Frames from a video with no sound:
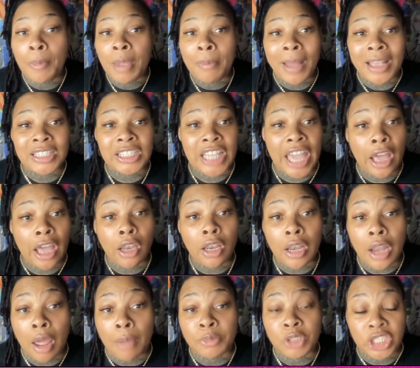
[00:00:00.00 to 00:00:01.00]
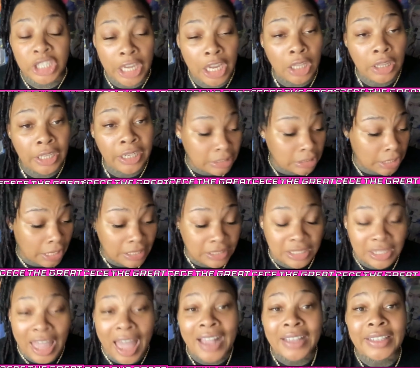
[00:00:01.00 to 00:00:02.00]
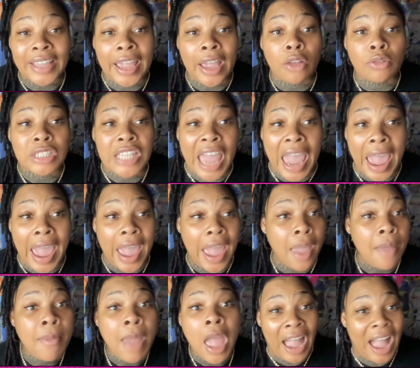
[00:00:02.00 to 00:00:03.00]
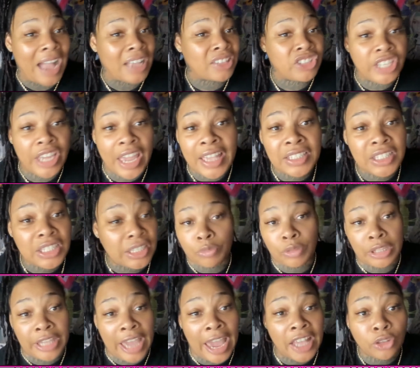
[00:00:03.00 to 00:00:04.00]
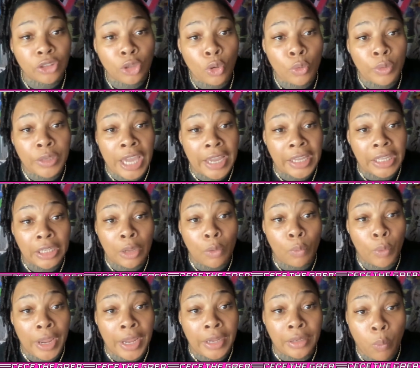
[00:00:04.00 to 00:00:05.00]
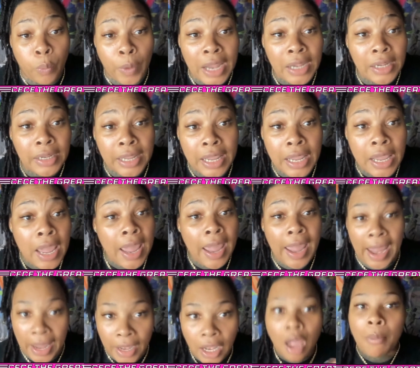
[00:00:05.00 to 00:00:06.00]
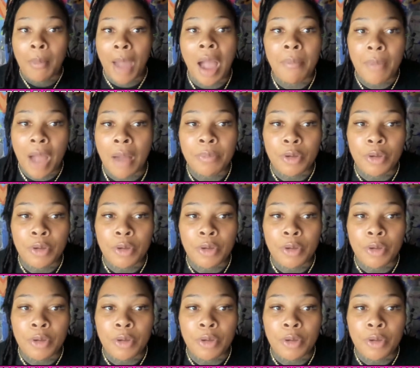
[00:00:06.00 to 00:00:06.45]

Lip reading: in my cell and I'm chilling. It's lockdown time. I just got through kicking it with Whitley and I'm